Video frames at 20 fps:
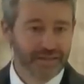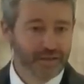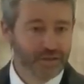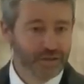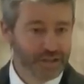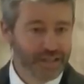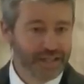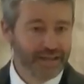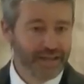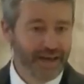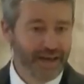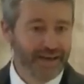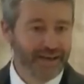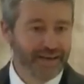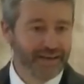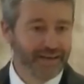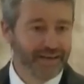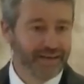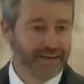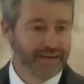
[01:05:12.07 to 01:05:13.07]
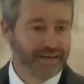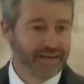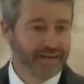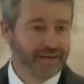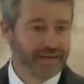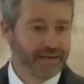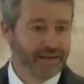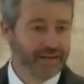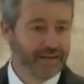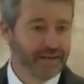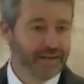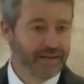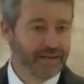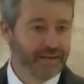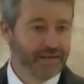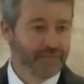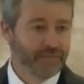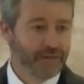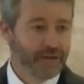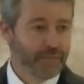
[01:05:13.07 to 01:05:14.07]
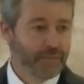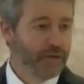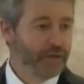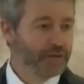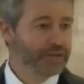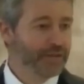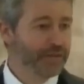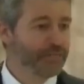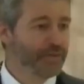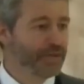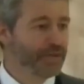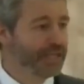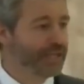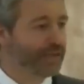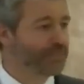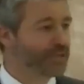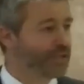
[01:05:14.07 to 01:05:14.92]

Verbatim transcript: Do you see that? Paul's not putting